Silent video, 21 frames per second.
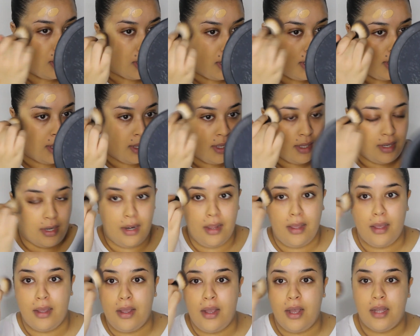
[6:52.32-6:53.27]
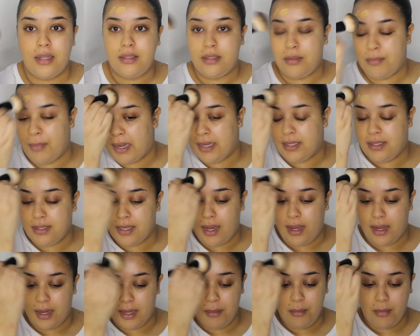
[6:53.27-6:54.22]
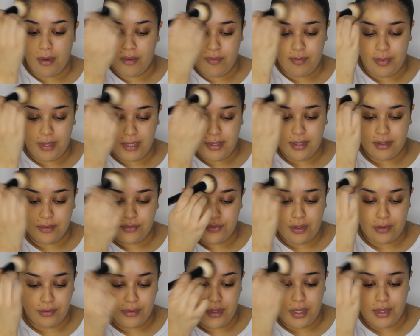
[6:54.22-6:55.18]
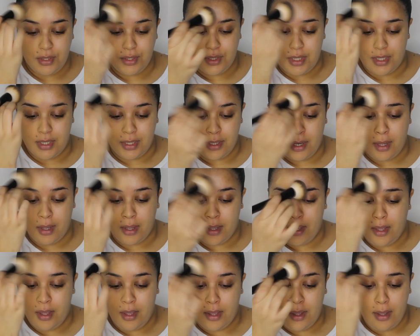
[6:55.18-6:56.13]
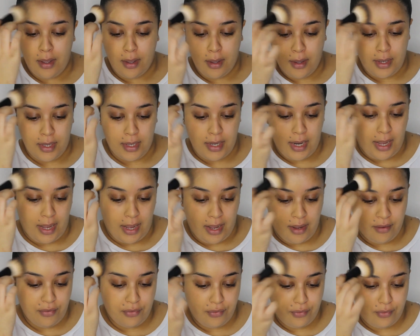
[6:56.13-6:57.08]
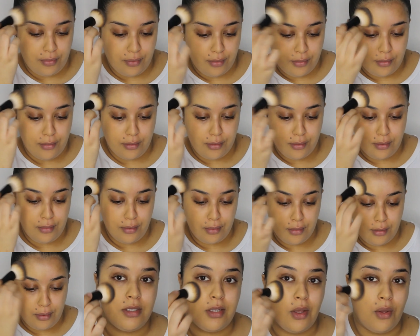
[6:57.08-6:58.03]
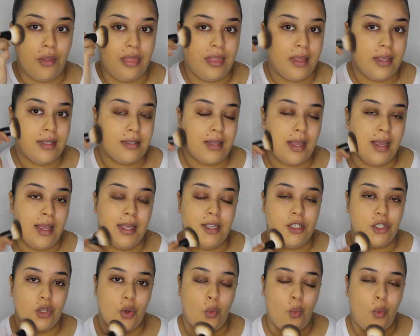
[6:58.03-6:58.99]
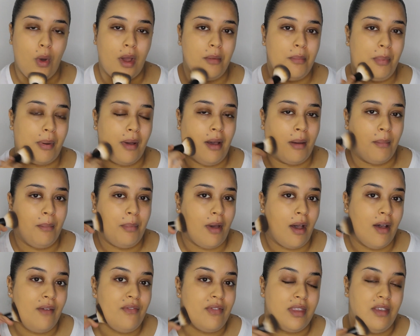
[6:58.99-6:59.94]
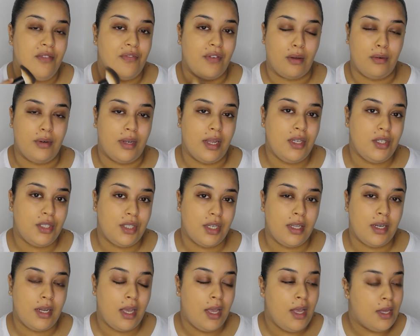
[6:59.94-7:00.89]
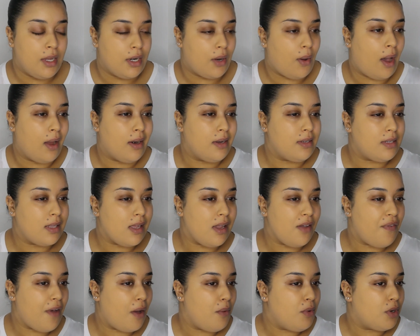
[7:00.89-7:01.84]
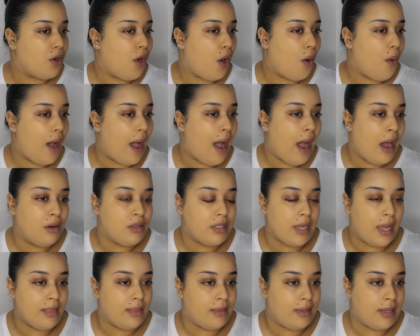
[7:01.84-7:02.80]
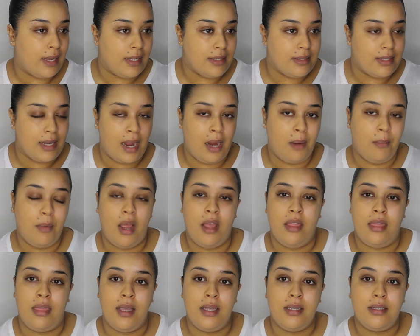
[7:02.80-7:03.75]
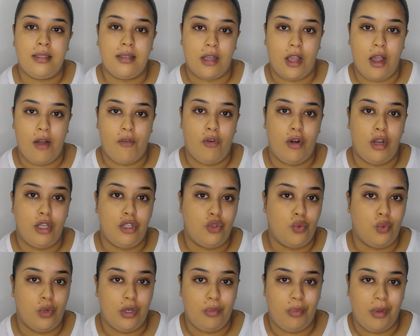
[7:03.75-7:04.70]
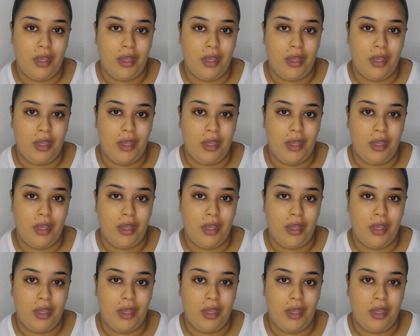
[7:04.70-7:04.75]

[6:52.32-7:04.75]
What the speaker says: it cuts my time of blending foundation in half. So this is one pump of the foundation. Now honestly, if I would go out at daytime, this coverage would